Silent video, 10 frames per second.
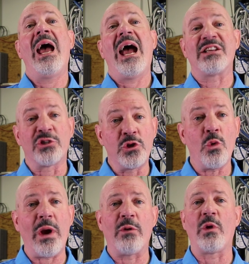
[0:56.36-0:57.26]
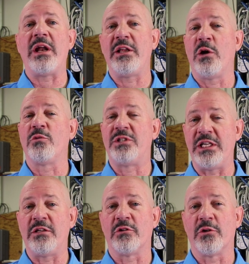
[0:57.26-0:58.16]
As a two-way radio
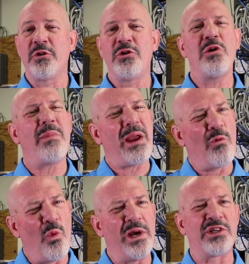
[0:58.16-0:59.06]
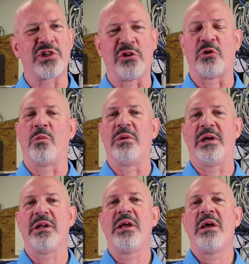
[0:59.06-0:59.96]
dealer, you may wince a little
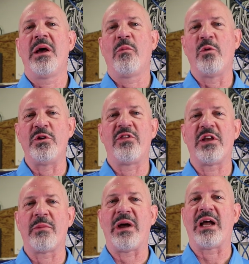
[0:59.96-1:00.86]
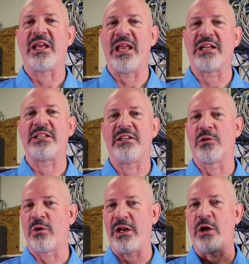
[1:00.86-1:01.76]
bit when you think about connecting
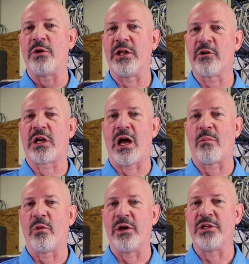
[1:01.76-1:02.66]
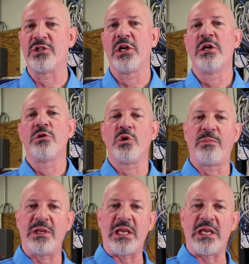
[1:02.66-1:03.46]
the Radio-To-Intercom Bridge to a PA